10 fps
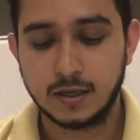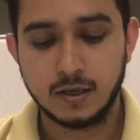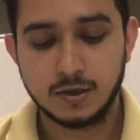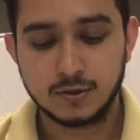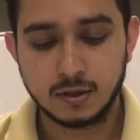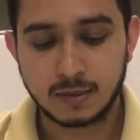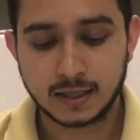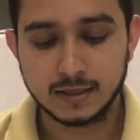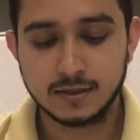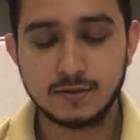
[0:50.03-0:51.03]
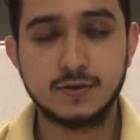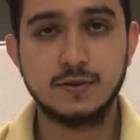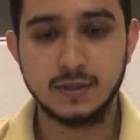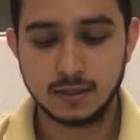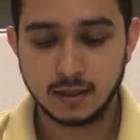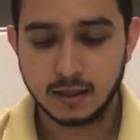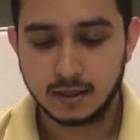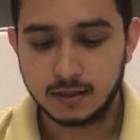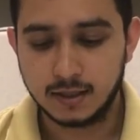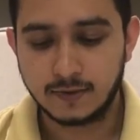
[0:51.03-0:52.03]
So the market structure is
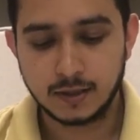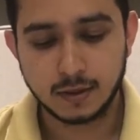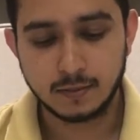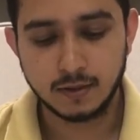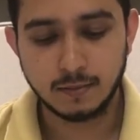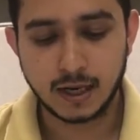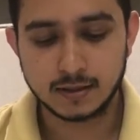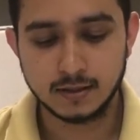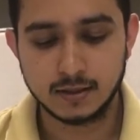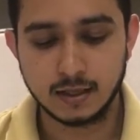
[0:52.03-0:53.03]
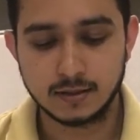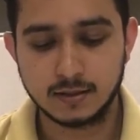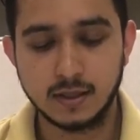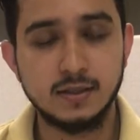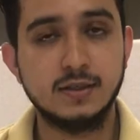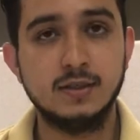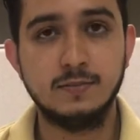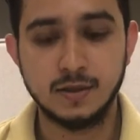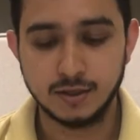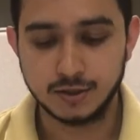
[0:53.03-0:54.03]
defined by the buyers and sellers, their
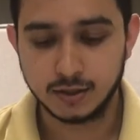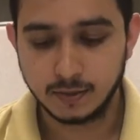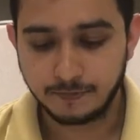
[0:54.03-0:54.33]
interdependency,